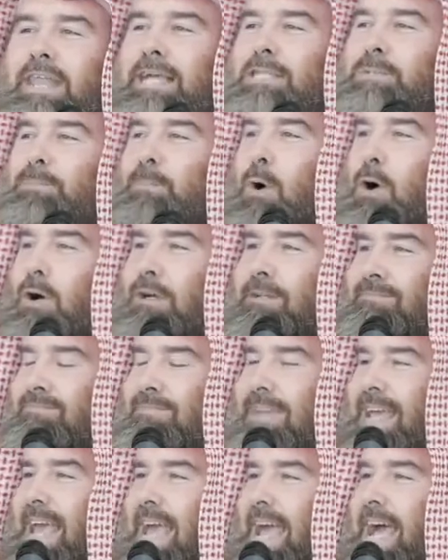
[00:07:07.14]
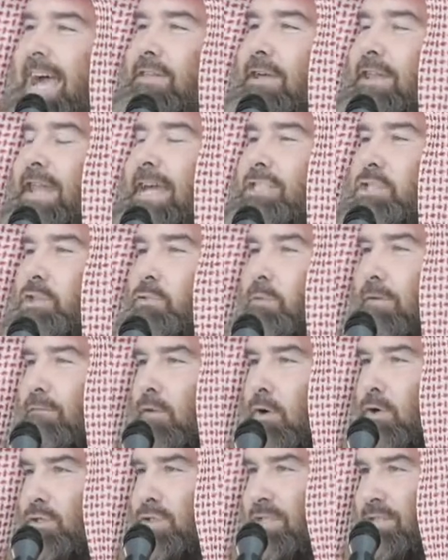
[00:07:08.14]
the next part and the next three
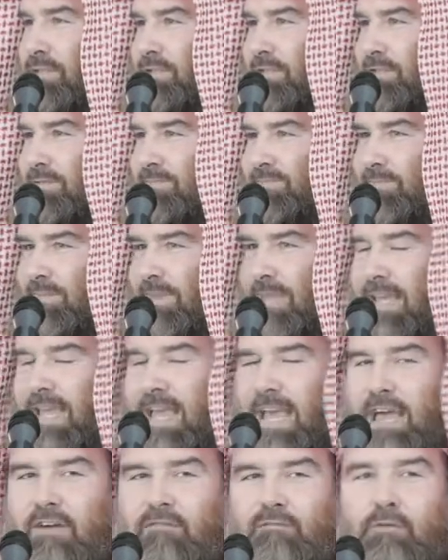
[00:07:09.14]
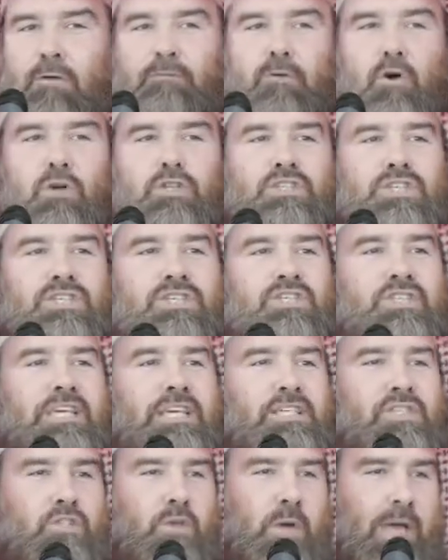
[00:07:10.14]
verses, from verses
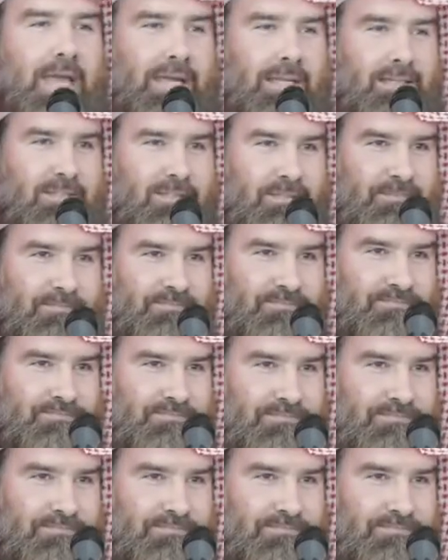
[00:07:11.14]
6 to 8.